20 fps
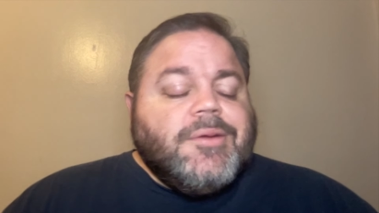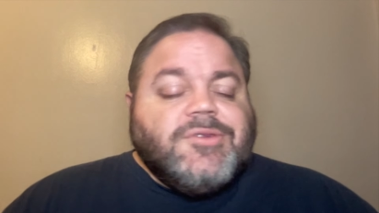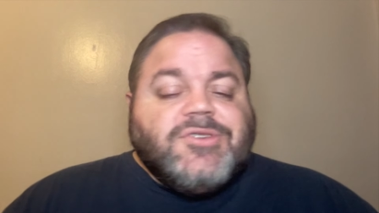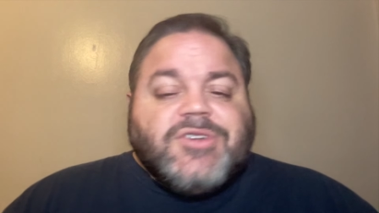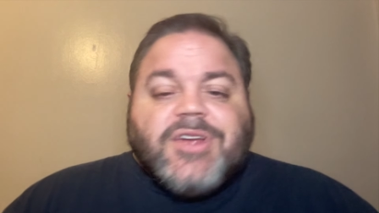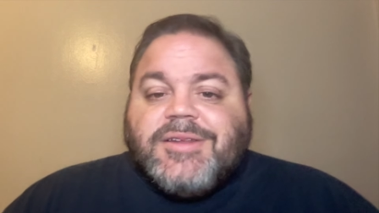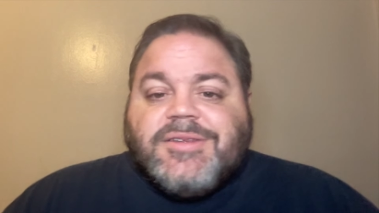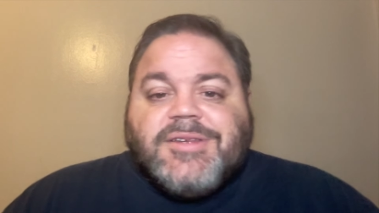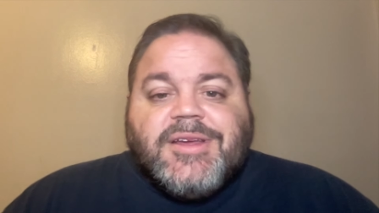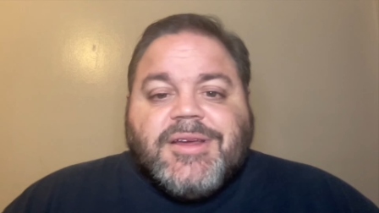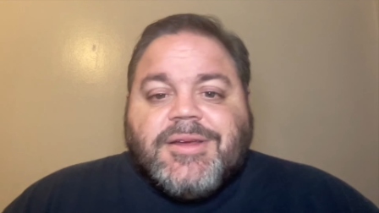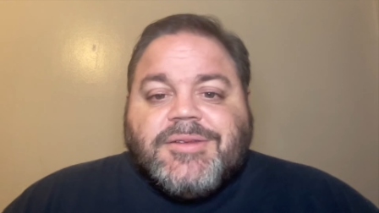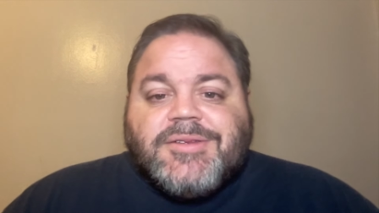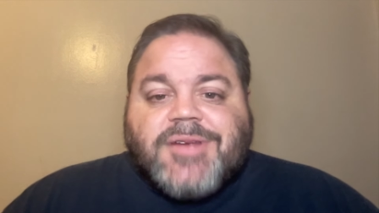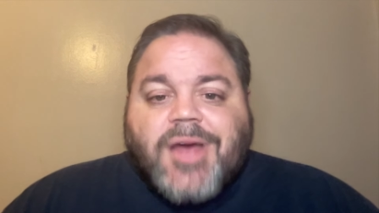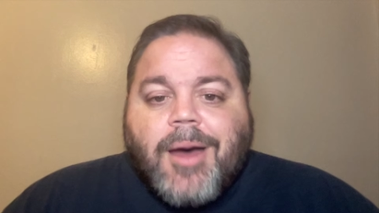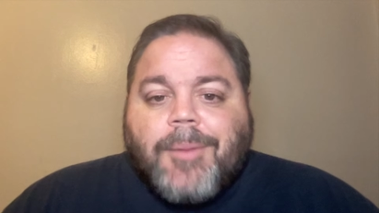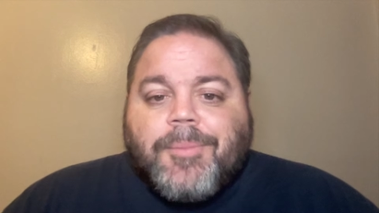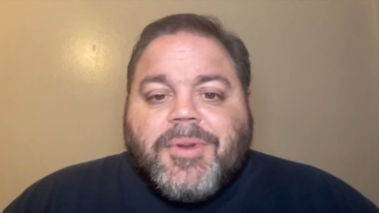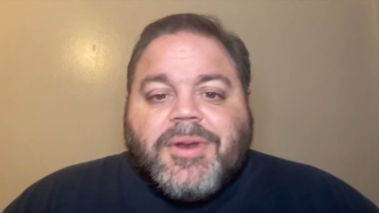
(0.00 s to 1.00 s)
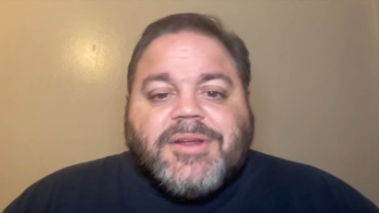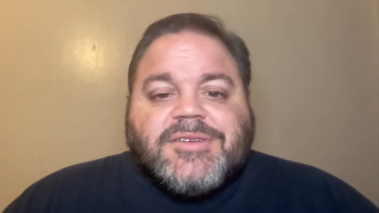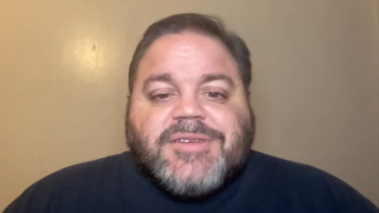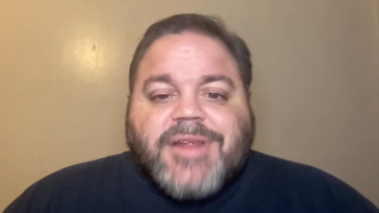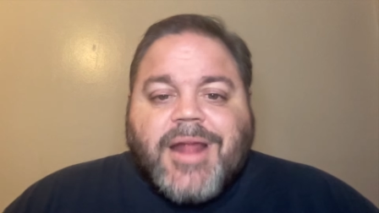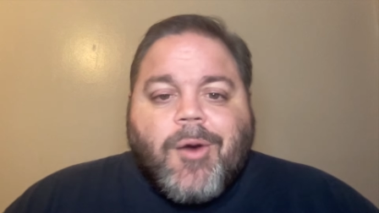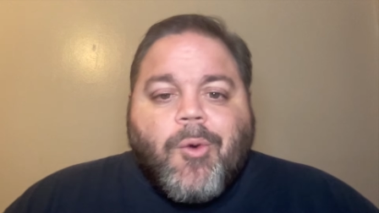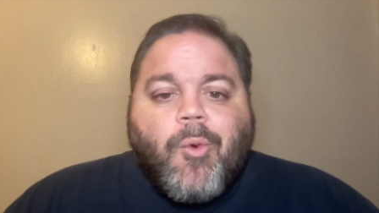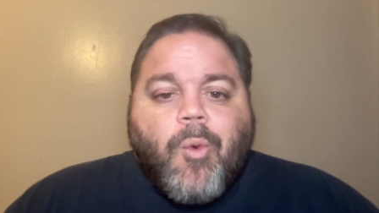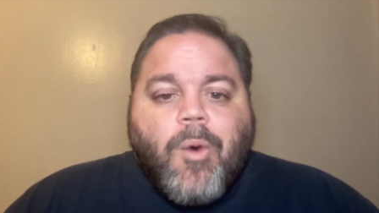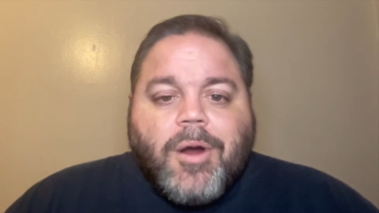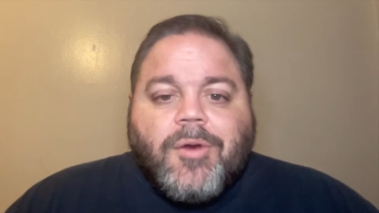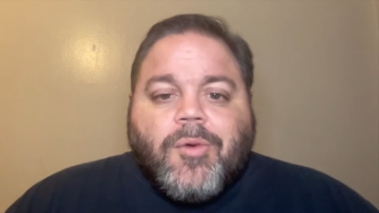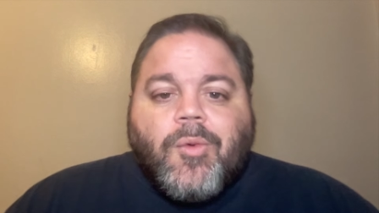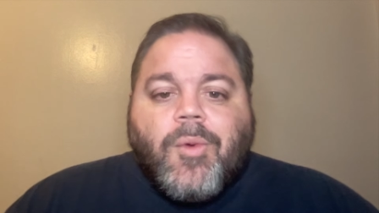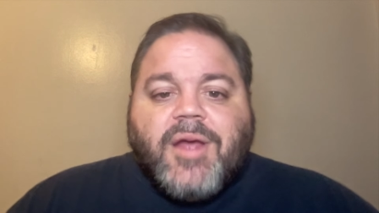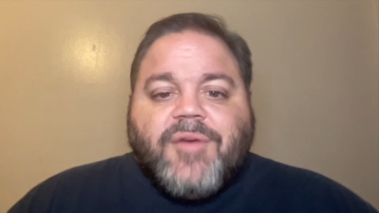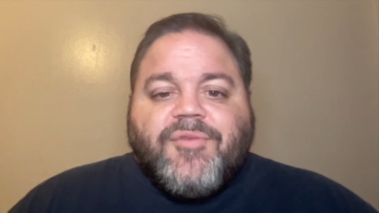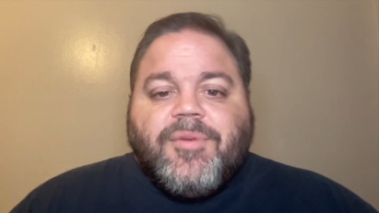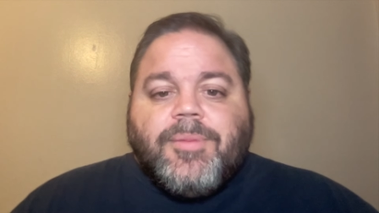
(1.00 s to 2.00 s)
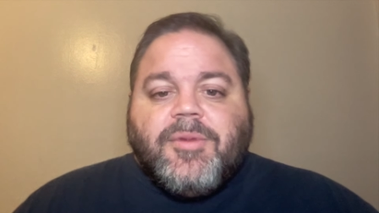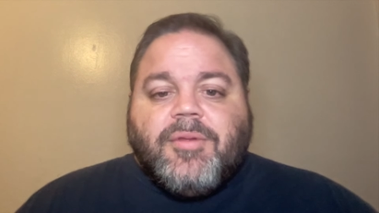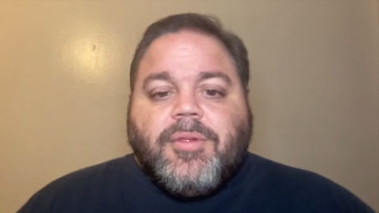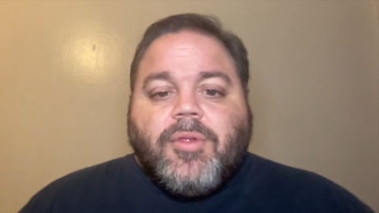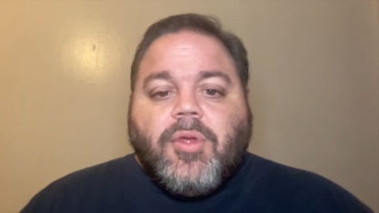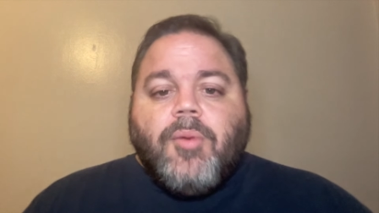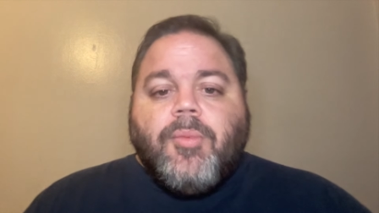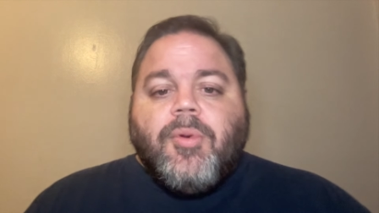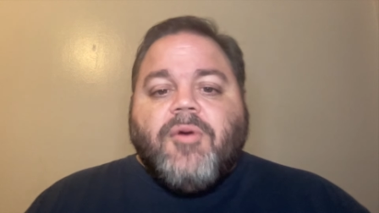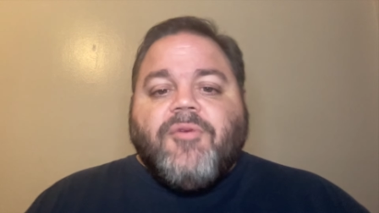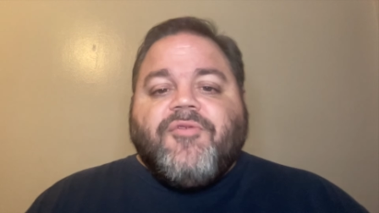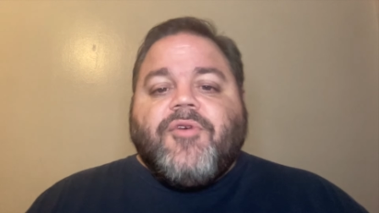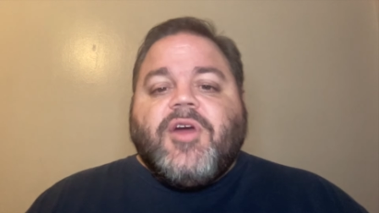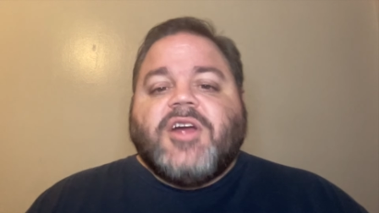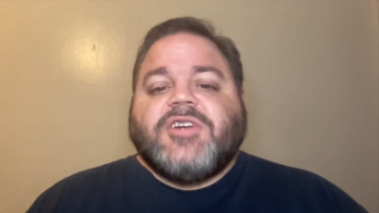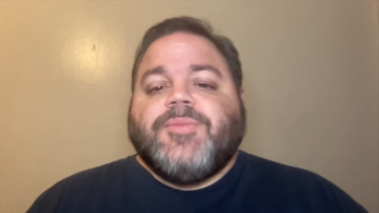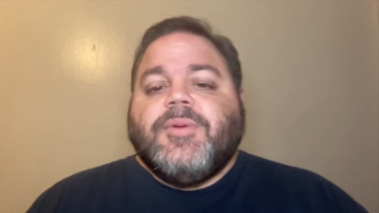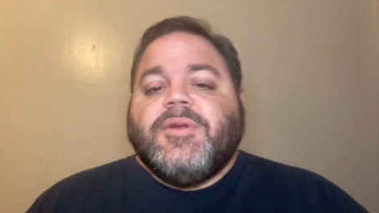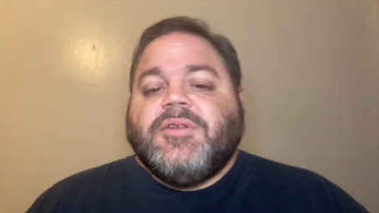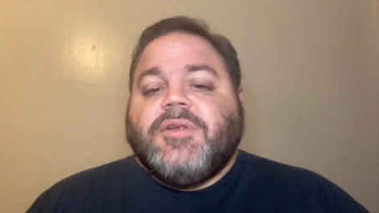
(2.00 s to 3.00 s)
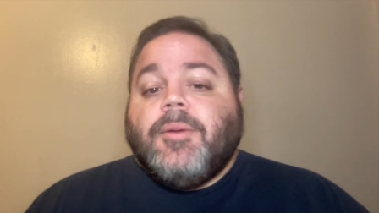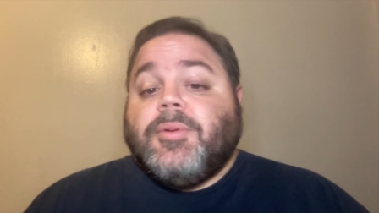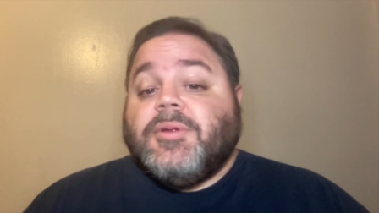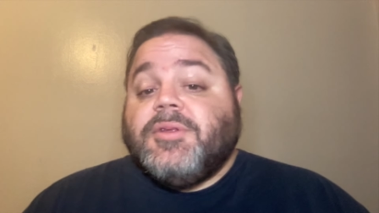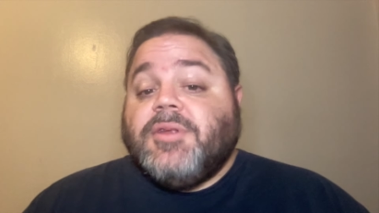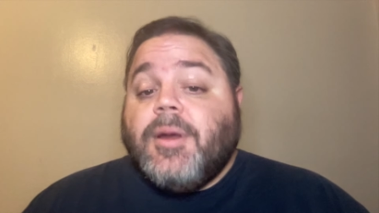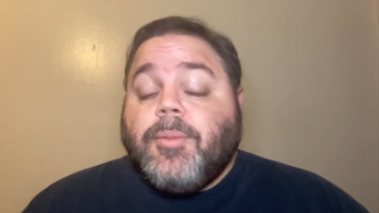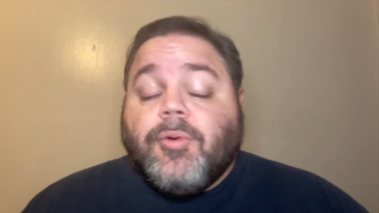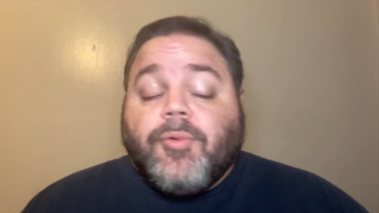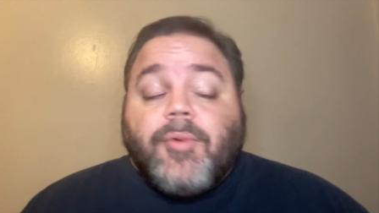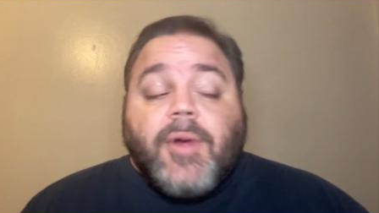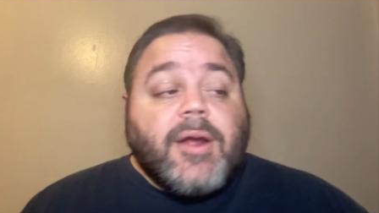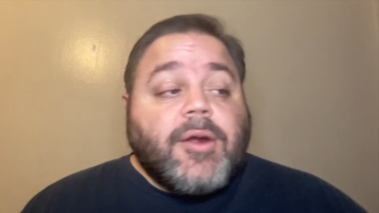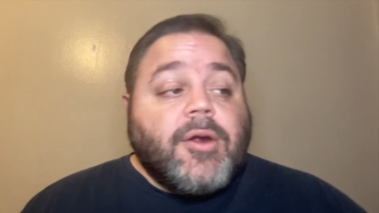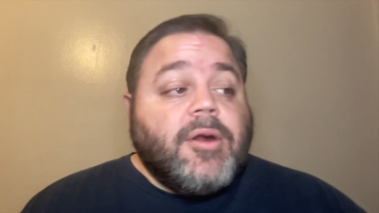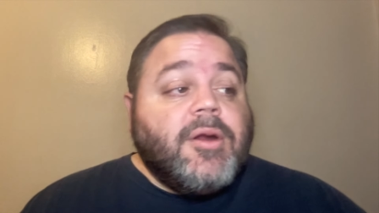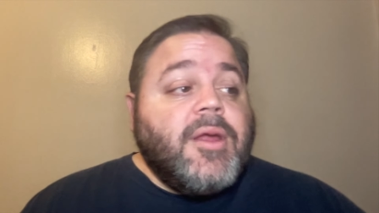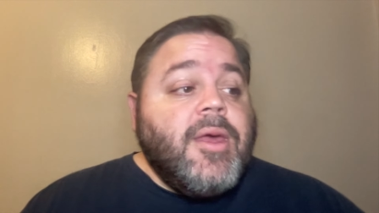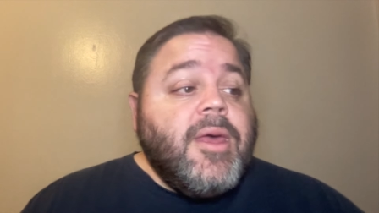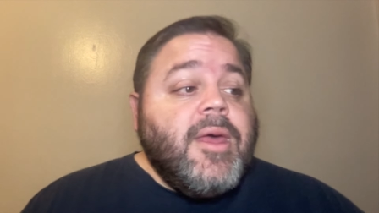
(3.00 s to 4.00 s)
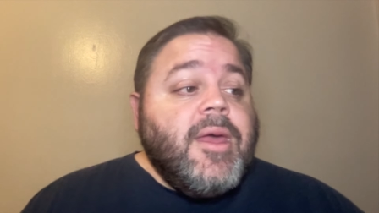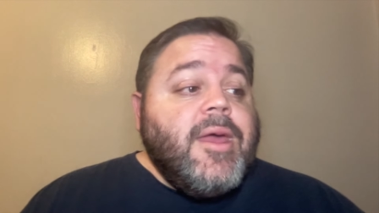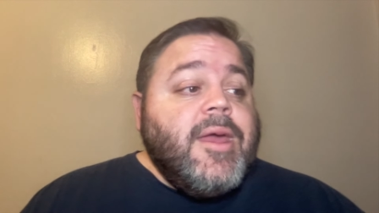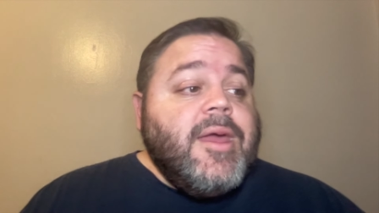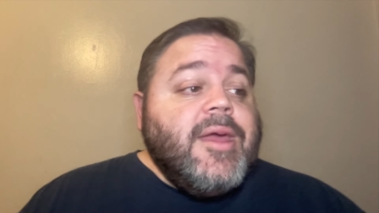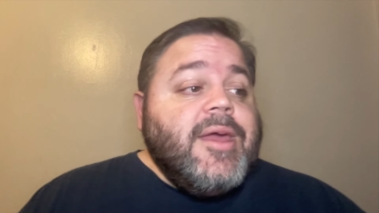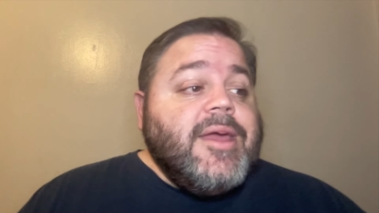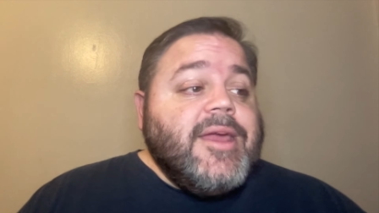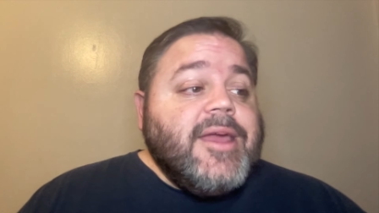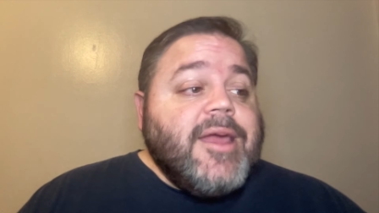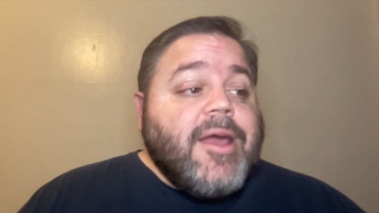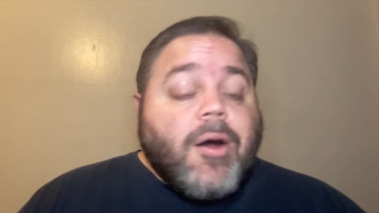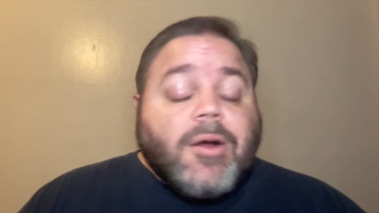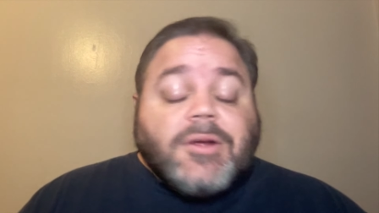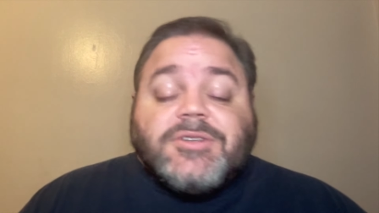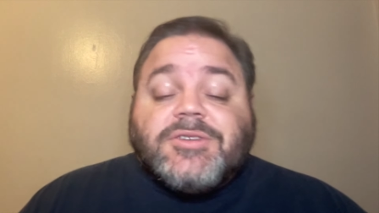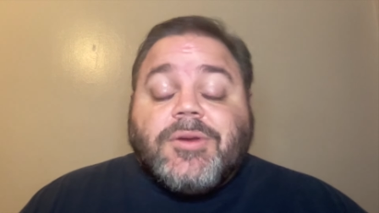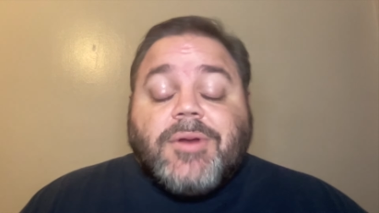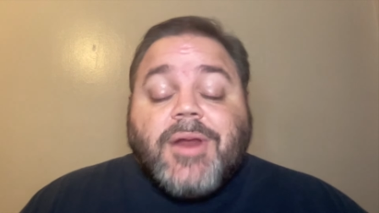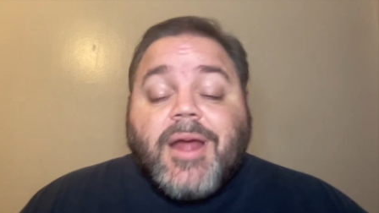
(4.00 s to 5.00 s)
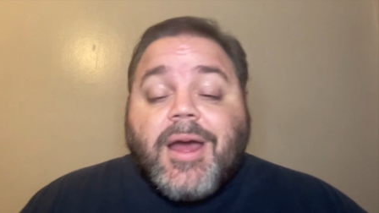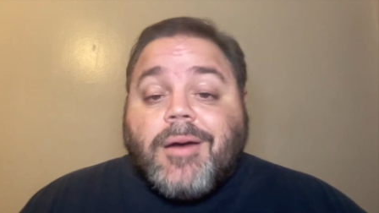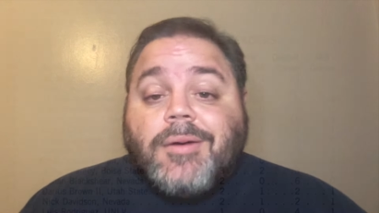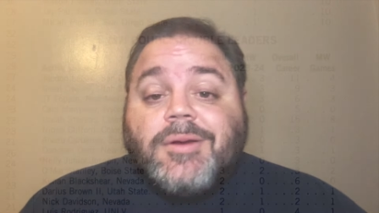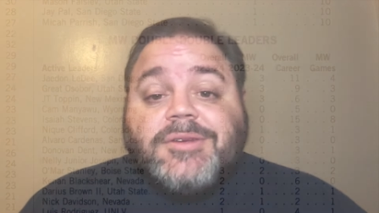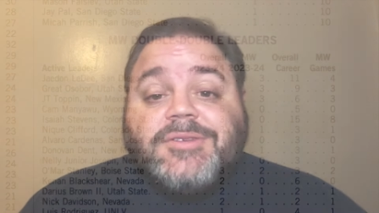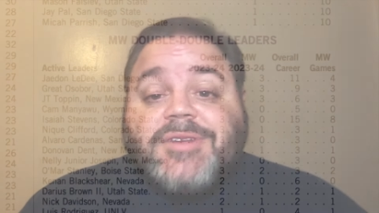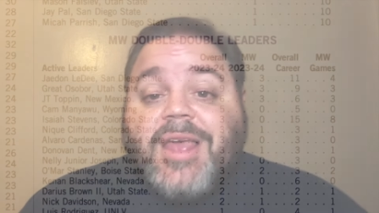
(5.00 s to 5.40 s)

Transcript: JT Toppin is now one away from the Lobo freshman double double record. He also now is